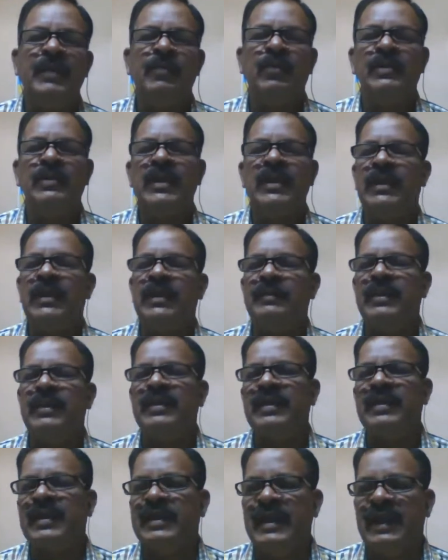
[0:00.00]
mortality means
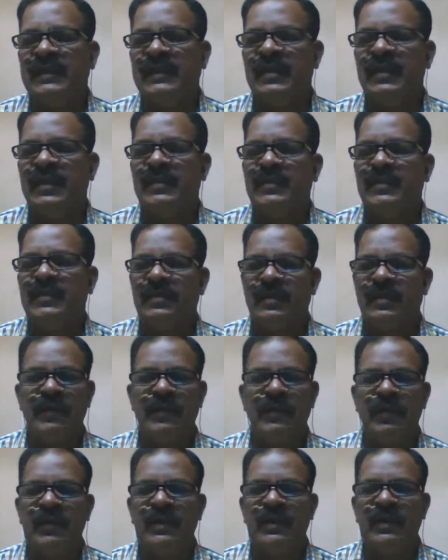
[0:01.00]
the death rate
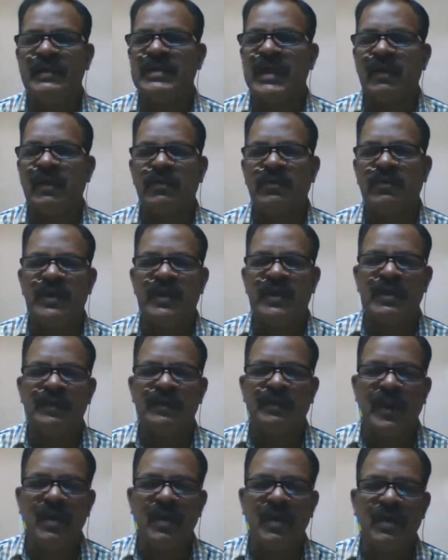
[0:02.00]
remember it is calculated
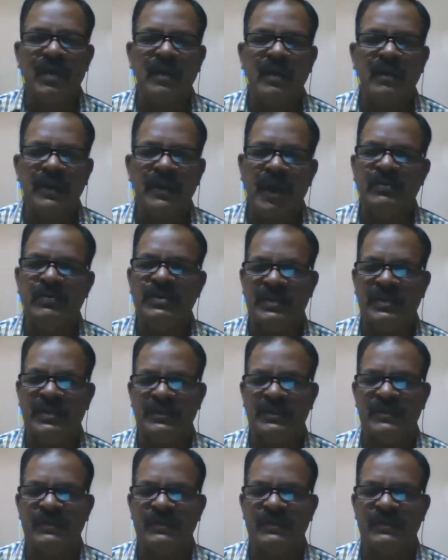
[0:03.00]
per thousand